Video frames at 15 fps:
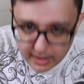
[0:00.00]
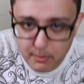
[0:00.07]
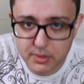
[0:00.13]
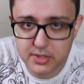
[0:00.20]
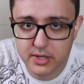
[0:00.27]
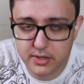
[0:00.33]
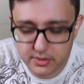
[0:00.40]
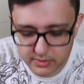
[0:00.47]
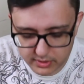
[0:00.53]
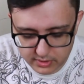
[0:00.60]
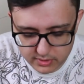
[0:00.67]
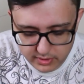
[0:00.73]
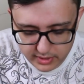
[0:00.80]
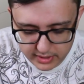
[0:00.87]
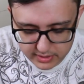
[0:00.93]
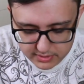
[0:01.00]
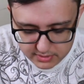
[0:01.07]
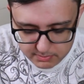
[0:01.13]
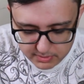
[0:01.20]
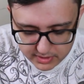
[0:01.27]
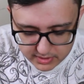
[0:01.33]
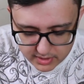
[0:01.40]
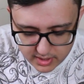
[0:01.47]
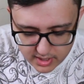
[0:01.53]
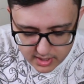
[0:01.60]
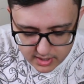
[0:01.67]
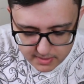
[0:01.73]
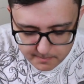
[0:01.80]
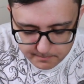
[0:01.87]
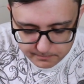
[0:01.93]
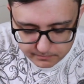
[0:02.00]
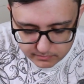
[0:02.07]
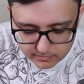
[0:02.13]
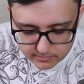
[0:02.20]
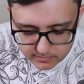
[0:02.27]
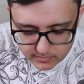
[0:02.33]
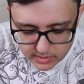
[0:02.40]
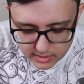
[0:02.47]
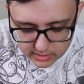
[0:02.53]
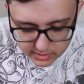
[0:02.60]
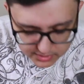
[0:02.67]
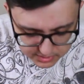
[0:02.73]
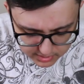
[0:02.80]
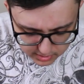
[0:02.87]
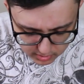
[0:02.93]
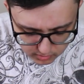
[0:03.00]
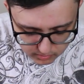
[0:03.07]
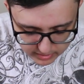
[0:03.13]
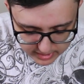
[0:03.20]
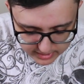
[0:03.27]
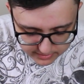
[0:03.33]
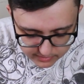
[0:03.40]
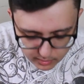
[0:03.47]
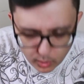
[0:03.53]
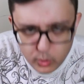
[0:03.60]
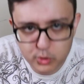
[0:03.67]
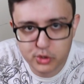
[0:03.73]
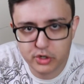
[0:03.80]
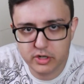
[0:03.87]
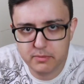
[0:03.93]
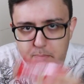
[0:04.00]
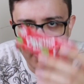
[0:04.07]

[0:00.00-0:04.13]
I was gonna do the cookies, but let's go with Orchard